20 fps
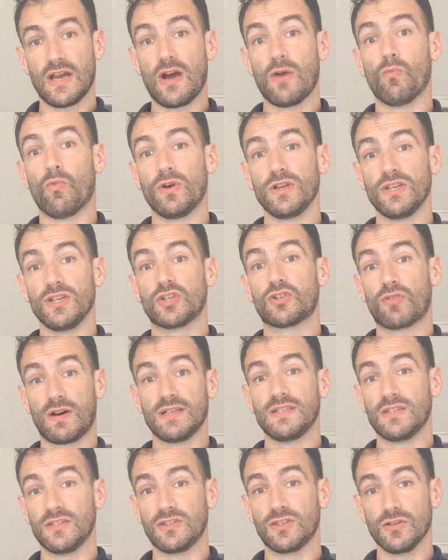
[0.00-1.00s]
and what you're
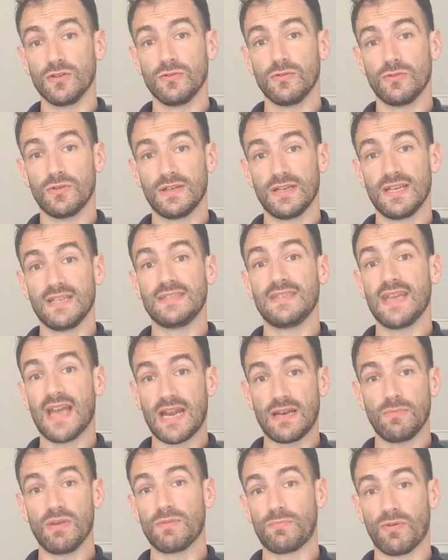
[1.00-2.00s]
trying to do is the enemy